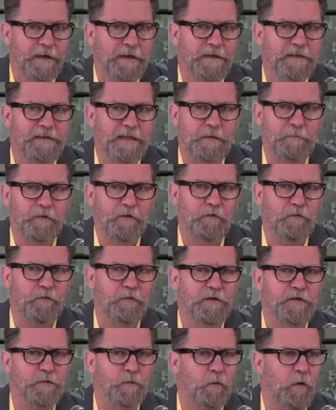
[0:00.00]
Same with
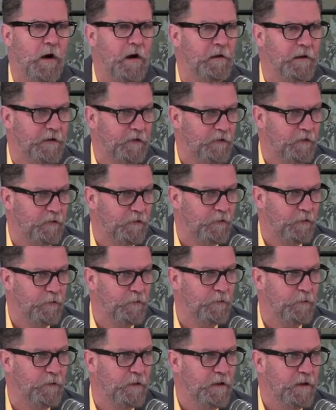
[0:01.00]
Chris Wallace,
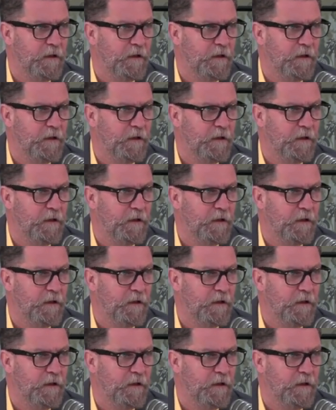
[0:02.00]
who